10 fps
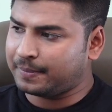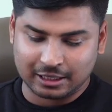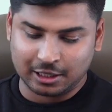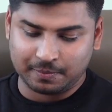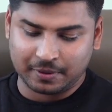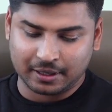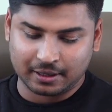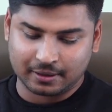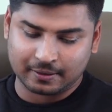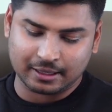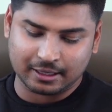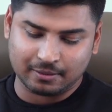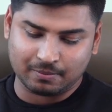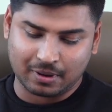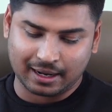keeping
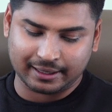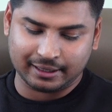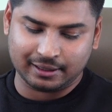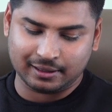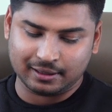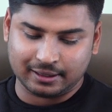in mind